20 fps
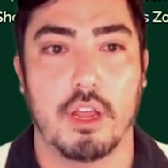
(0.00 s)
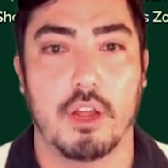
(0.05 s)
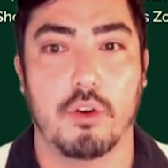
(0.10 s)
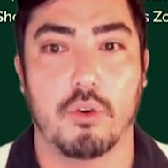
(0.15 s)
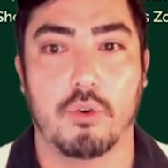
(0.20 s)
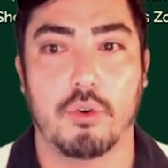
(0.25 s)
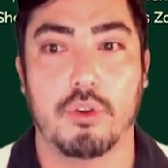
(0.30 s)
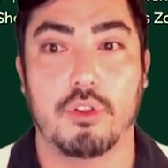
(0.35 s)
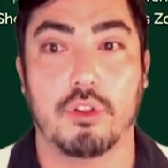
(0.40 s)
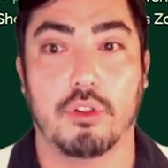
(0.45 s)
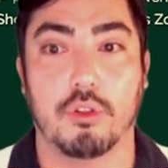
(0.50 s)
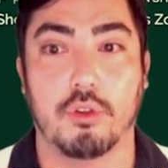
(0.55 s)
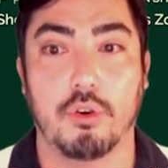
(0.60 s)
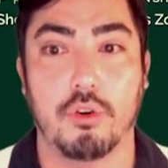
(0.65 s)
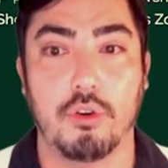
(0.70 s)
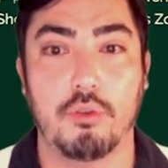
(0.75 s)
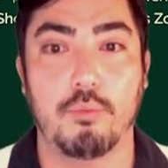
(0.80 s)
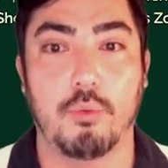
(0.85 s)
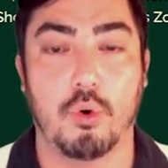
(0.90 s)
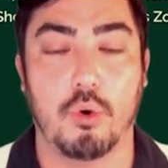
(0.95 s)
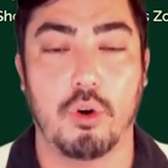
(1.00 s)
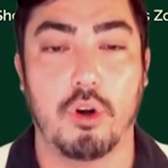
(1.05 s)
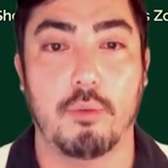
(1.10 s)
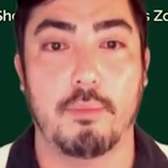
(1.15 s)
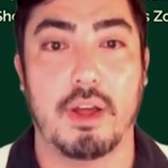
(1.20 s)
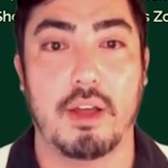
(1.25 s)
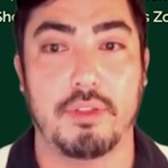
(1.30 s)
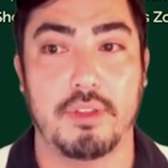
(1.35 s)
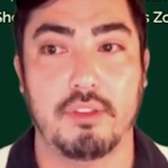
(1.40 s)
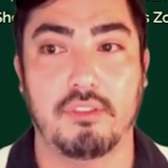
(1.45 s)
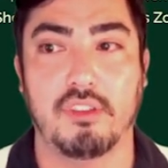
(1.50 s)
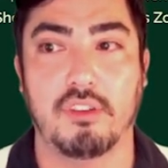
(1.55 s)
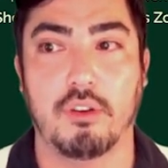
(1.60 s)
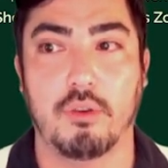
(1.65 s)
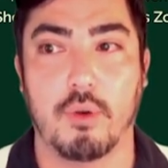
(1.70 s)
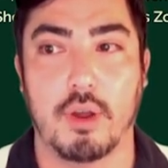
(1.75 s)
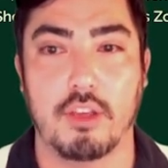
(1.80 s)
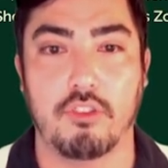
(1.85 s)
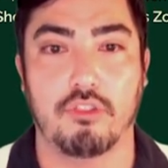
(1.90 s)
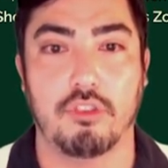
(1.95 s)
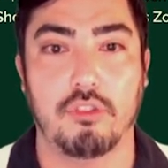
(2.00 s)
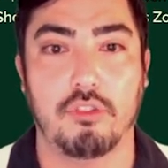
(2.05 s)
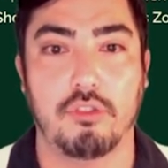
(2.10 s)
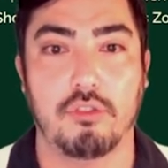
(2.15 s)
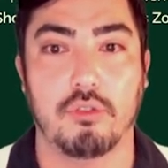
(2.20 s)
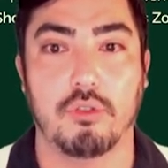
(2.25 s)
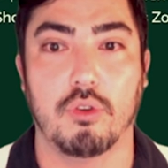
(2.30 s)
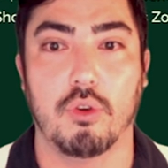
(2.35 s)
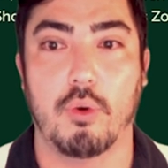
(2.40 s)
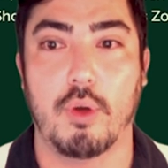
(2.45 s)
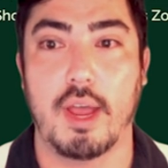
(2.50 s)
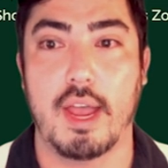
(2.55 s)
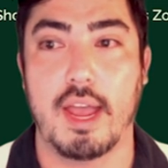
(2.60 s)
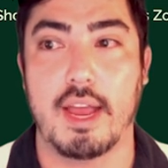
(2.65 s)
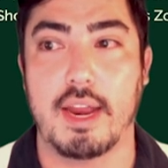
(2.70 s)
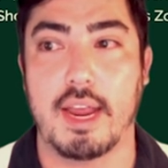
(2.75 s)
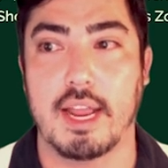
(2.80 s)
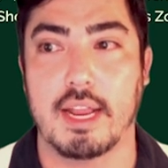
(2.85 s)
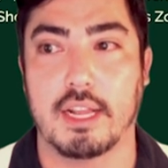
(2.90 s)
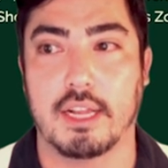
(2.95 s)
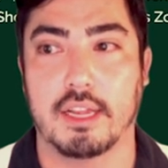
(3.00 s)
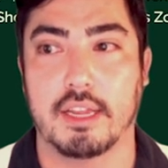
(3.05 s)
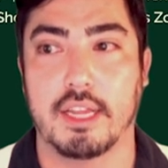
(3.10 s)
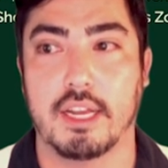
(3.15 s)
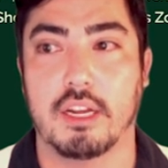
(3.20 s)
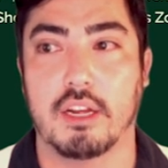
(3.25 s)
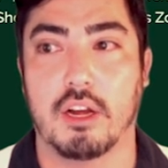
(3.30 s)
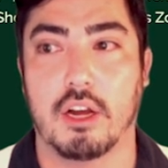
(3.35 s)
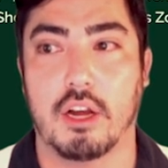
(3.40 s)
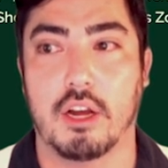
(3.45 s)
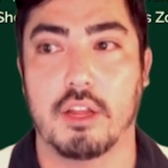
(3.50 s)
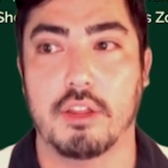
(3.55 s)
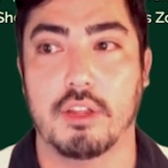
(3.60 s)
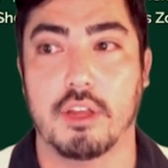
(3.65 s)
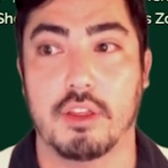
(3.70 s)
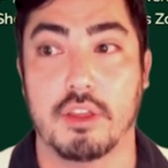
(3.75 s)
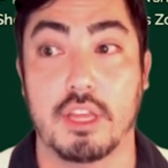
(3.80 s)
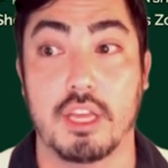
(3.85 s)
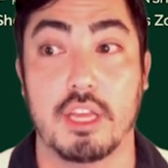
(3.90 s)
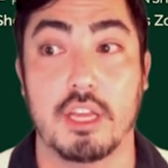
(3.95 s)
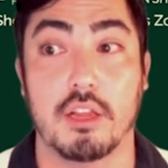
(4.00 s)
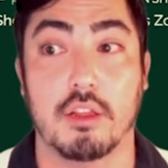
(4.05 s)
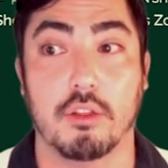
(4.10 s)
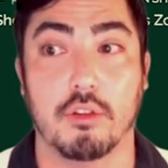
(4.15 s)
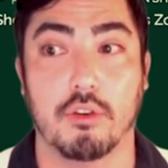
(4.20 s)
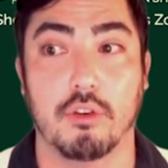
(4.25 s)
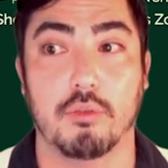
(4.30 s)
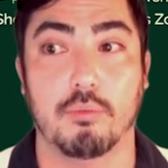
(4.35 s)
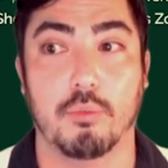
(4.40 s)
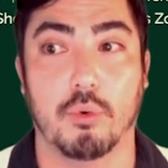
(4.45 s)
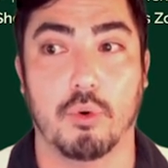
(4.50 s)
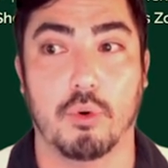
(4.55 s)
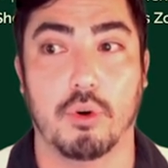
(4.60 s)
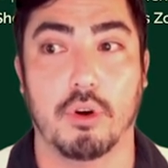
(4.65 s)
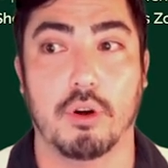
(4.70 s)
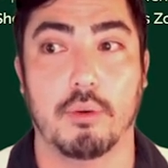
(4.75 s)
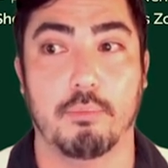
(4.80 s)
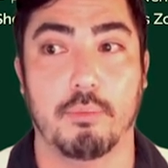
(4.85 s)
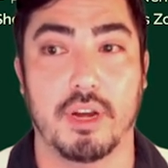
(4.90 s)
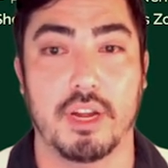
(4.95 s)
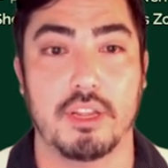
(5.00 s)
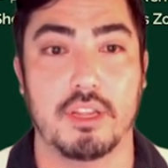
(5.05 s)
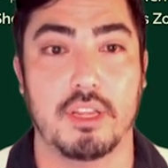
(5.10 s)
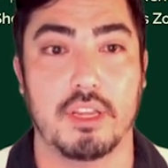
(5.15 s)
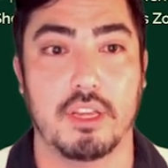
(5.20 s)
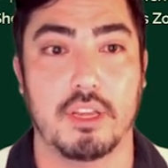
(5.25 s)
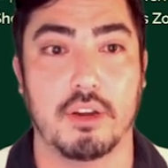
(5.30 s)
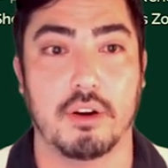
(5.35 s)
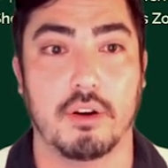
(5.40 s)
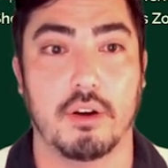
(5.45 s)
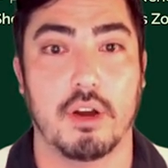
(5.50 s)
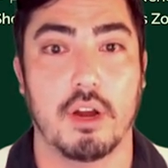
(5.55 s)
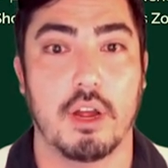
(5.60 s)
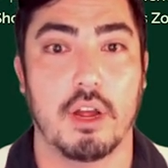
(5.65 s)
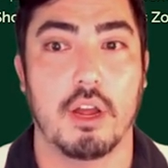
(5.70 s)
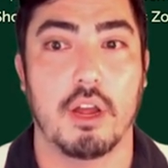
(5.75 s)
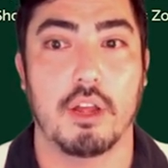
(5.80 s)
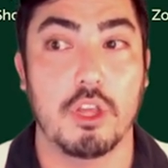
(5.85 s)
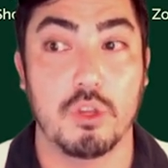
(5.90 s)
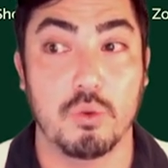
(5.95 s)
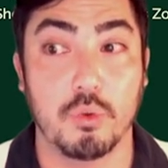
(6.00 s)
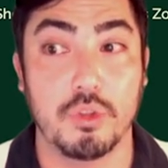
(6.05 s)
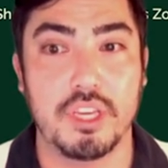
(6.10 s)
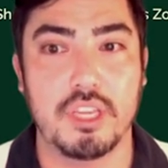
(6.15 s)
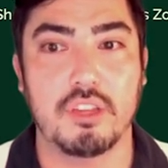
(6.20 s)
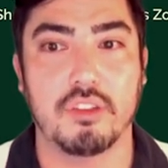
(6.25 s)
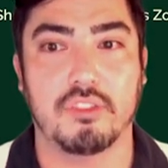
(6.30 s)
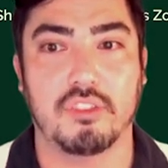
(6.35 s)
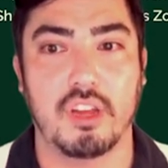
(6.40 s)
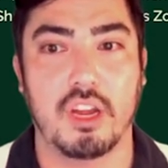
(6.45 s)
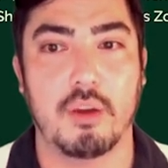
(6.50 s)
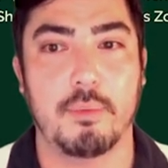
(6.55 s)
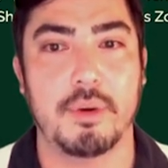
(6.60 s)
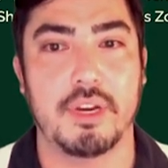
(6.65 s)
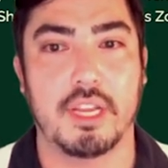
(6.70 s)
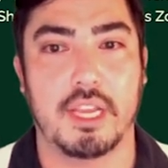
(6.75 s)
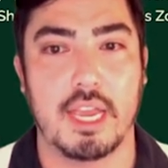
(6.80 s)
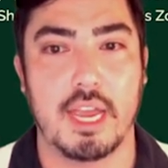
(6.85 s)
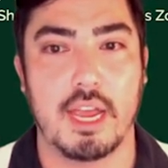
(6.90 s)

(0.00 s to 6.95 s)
In order to learn more about these integrations, you can go ahead and click on the Learn More button here. You will need to set up an